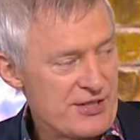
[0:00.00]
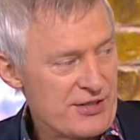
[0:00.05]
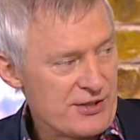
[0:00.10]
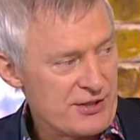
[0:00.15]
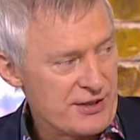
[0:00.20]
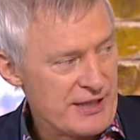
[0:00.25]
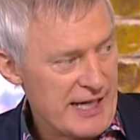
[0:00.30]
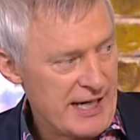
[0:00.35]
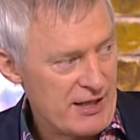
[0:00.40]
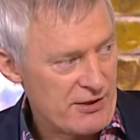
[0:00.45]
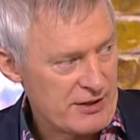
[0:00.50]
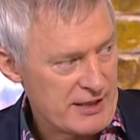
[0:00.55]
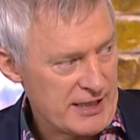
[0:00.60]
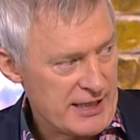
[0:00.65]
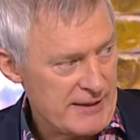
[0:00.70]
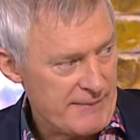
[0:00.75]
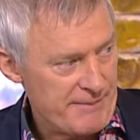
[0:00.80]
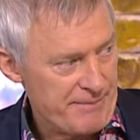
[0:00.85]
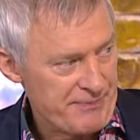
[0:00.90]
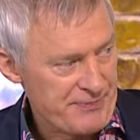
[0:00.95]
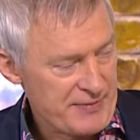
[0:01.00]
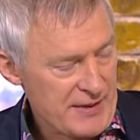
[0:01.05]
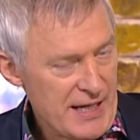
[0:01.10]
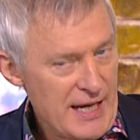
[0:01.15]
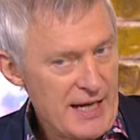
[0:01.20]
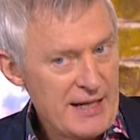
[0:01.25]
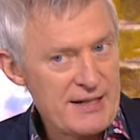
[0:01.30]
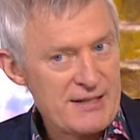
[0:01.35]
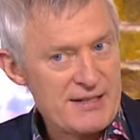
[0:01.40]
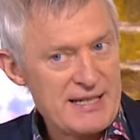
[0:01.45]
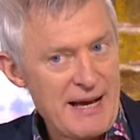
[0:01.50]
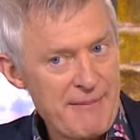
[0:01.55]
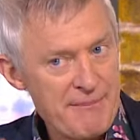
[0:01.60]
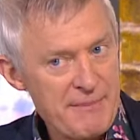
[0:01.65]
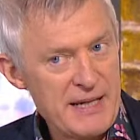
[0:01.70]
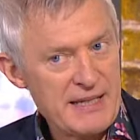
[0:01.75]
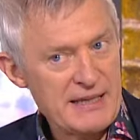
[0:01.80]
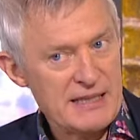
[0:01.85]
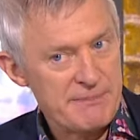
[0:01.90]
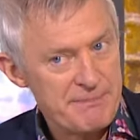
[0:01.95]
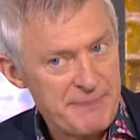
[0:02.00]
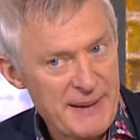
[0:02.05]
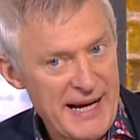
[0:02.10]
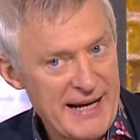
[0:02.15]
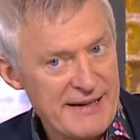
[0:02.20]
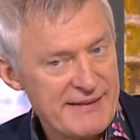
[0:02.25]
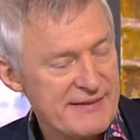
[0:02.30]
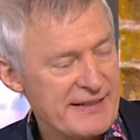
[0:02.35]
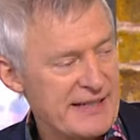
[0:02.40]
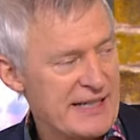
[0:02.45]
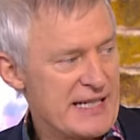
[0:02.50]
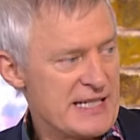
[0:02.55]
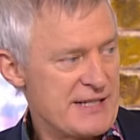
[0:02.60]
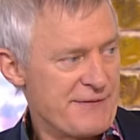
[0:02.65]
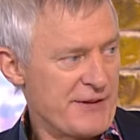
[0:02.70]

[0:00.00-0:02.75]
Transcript: a good outcome, yes. Does that mean the bad thing is